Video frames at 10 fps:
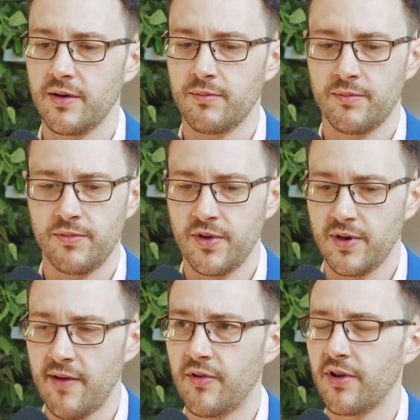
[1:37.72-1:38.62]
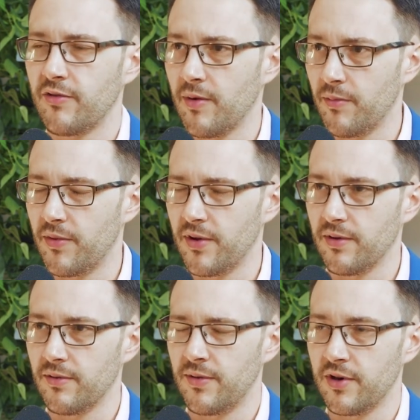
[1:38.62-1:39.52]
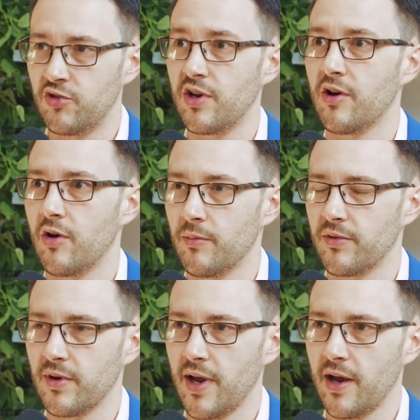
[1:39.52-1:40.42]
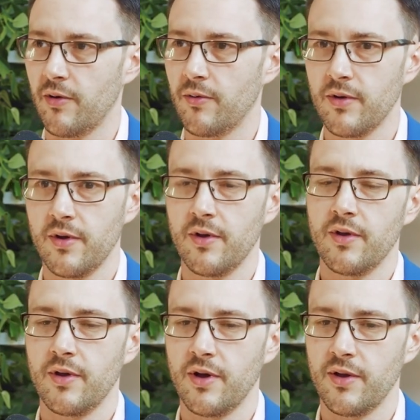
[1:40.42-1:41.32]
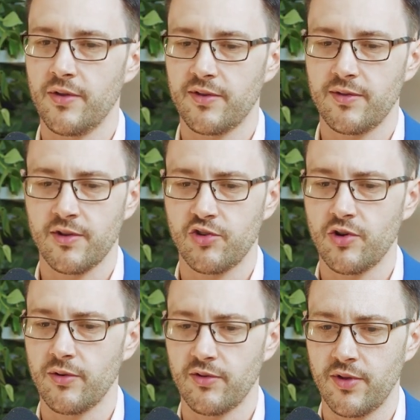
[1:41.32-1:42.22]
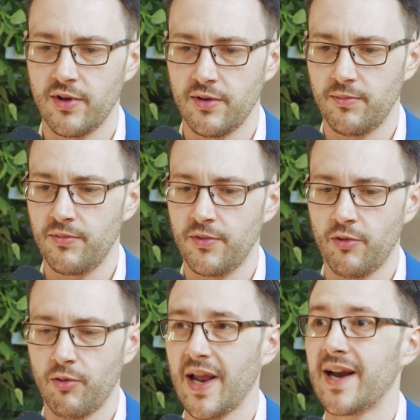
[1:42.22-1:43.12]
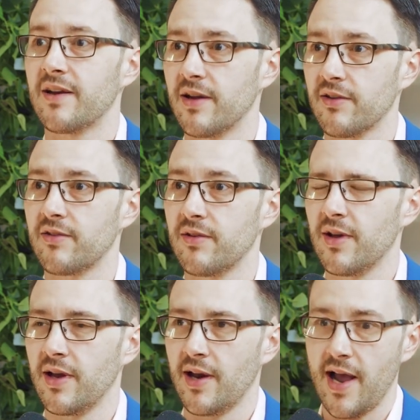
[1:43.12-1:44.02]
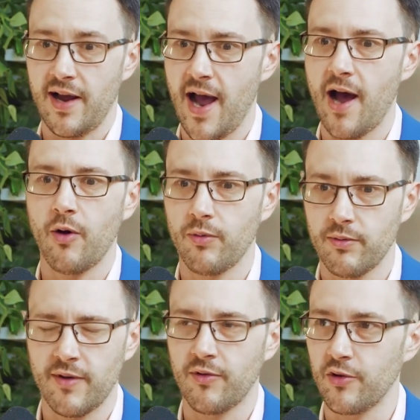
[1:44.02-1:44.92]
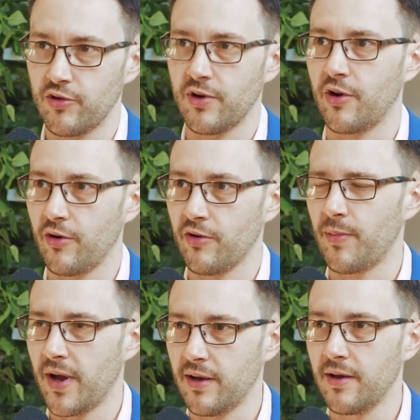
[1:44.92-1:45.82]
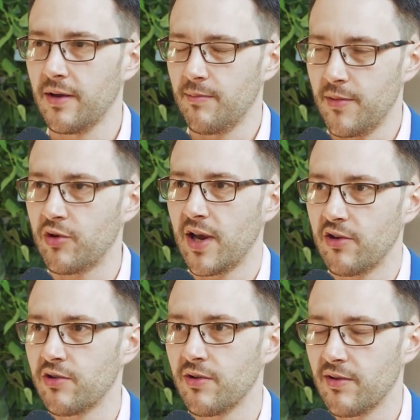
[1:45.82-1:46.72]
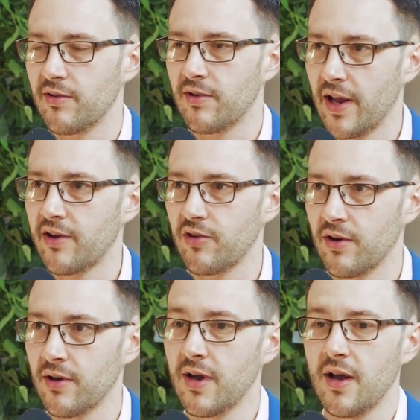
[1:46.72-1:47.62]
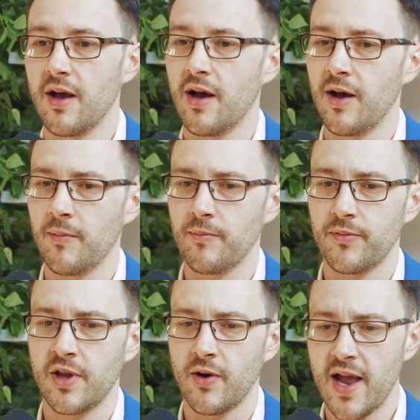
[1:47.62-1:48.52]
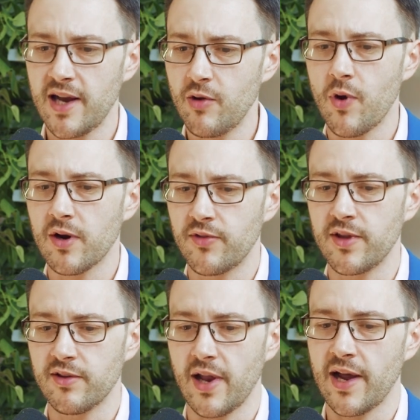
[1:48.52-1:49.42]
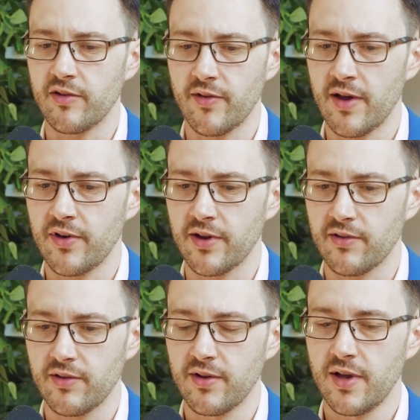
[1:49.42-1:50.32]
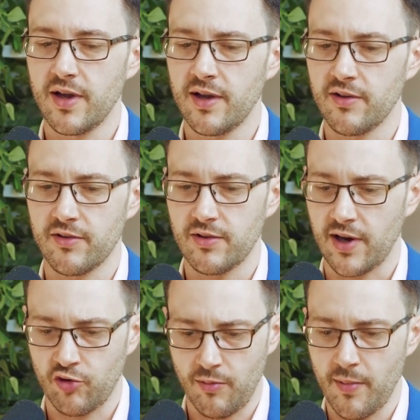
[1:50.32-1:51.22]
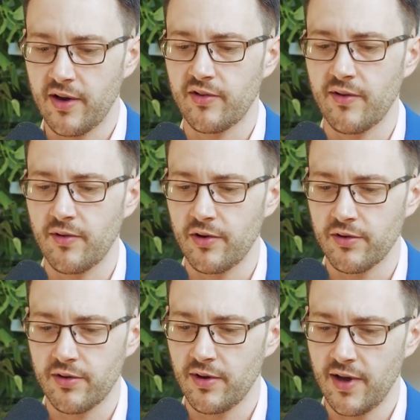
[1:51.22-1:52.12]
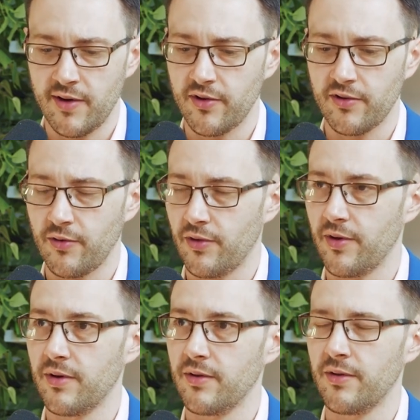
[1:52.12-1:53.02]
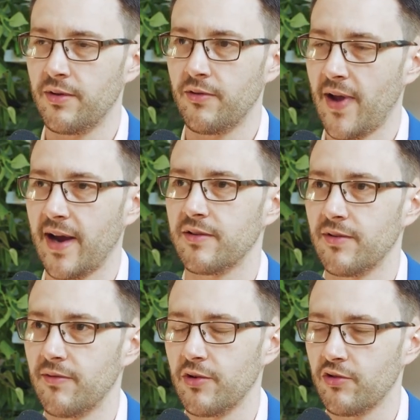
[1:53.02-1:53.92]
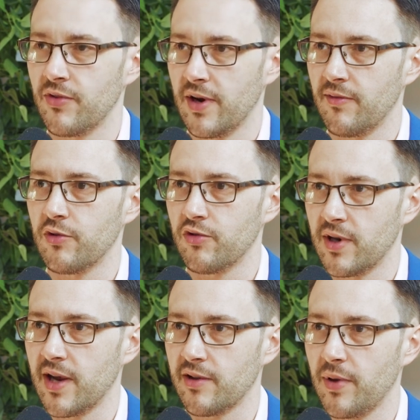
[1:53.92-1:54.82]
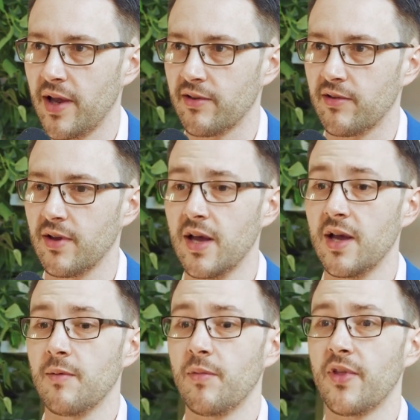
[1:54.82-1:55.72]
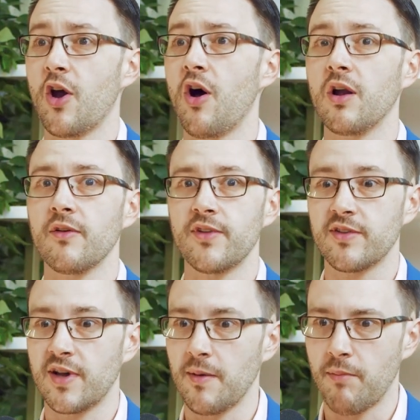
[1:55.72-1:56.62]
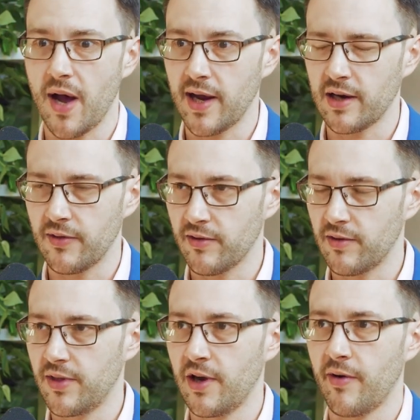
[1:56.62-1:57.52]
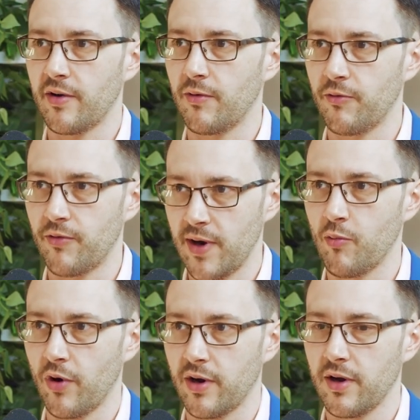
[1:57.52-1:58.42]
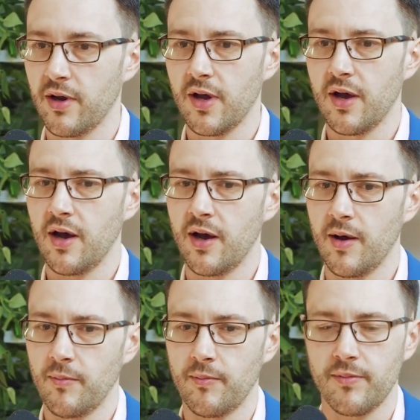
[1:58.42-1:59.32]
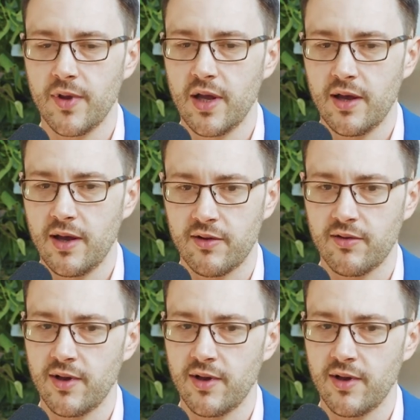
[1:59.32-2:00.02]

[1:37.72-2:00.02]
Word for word: the evidence from the the genomes and how uh, this this shows the the relatedness and how evolution occurs by mutations and selection. Um, you know, any one of these lines of evidence is like tremendous evolution, uh, evidence for the the fact of evolution, that evolution takes place. But then all of these combined in this theoretical framework, um, it's